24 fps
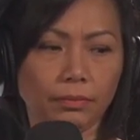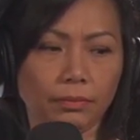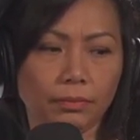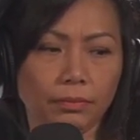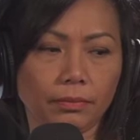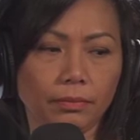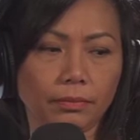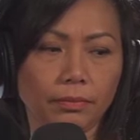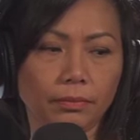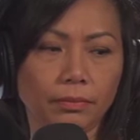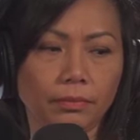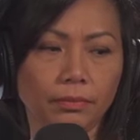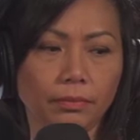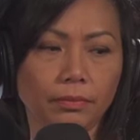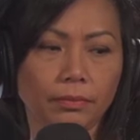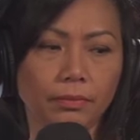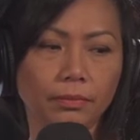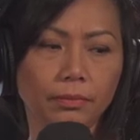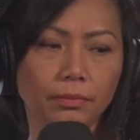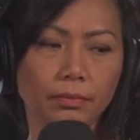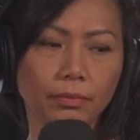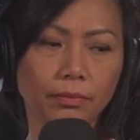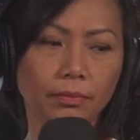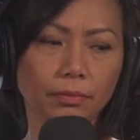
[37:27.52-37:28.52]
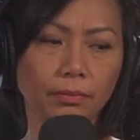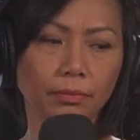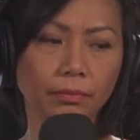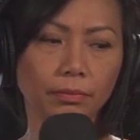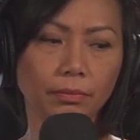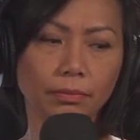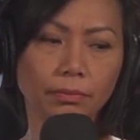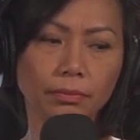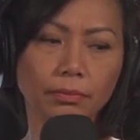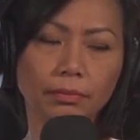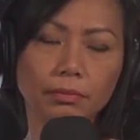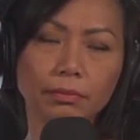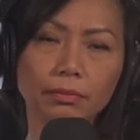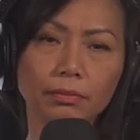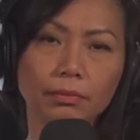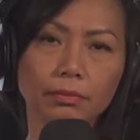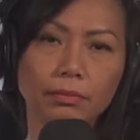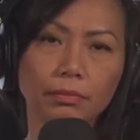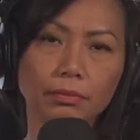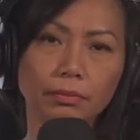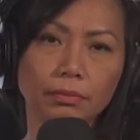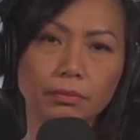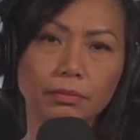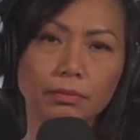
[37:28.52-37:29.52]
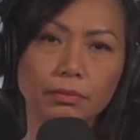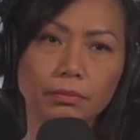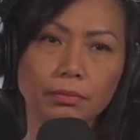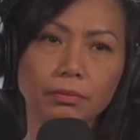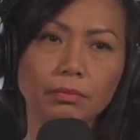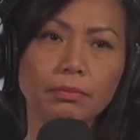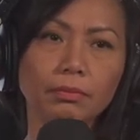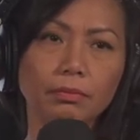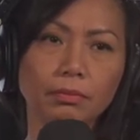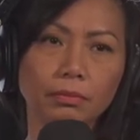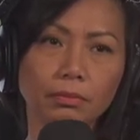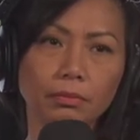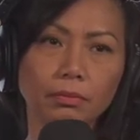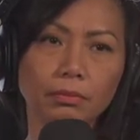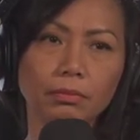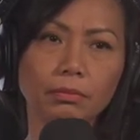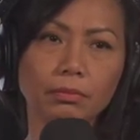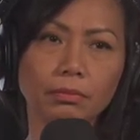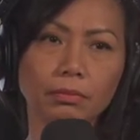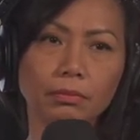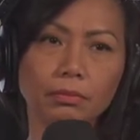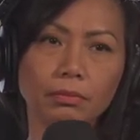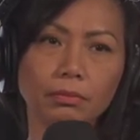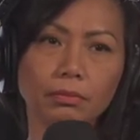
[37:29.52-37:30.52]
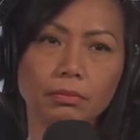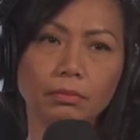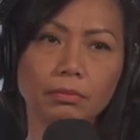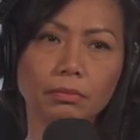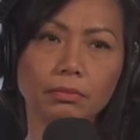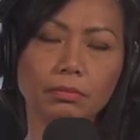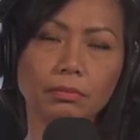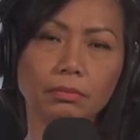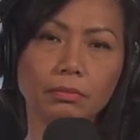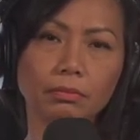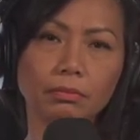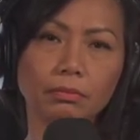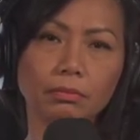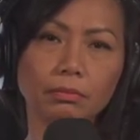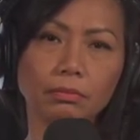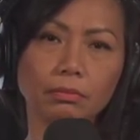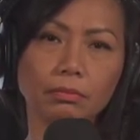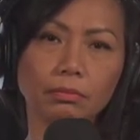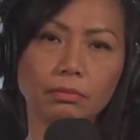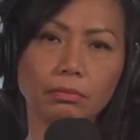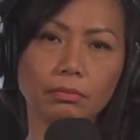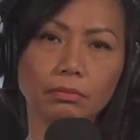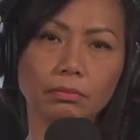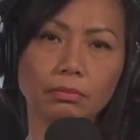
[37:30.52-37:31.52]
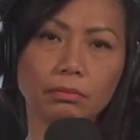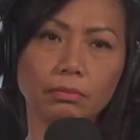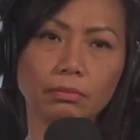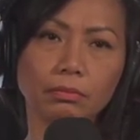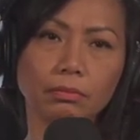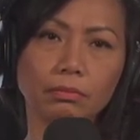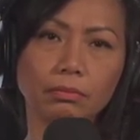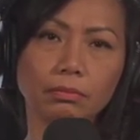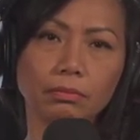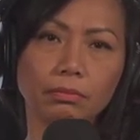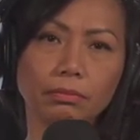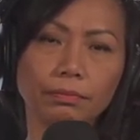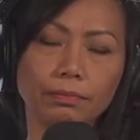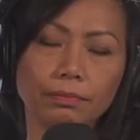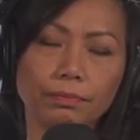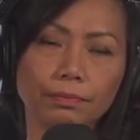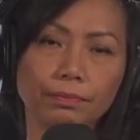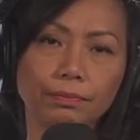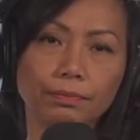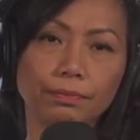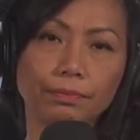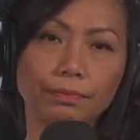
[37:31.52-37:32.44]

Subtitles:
The person shown says nothing.